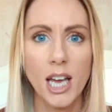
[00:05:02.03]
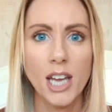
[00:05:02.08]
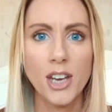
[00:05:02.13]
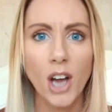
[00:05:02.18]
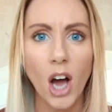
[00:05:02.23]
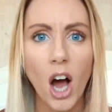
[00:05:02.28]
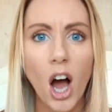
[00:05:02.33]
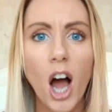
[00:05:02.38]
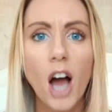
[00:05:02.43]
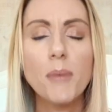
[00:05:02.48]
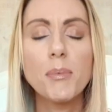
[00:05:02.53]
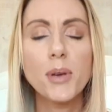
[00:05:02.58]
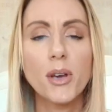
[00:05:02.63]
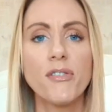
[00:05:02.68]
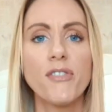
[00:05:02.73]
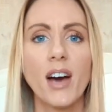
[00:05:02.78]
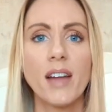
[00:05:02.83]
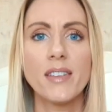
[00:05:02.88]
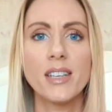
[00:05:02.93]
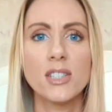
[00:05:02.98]
Now, I hope you
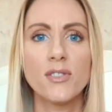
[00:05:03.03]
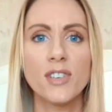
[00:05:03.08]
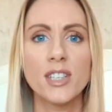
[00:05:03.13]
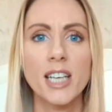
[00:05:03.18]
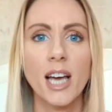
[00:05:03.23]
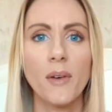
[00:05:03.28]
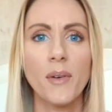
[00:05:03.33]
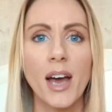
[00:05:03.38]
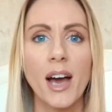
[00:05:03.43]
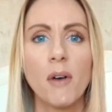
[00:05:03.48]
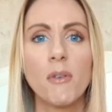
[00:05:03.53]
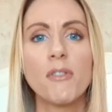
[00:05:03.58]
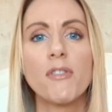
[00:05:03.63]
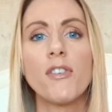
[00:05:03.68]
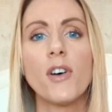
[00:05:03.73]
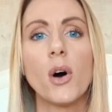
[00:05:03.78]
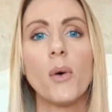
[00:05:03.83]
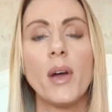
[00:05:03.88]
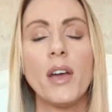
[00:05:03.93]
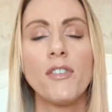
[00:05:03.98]
found this video
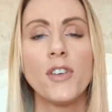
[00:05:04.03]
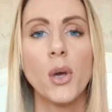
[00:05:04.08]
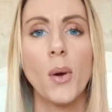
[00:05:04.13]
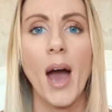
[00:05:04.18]
helpful. If you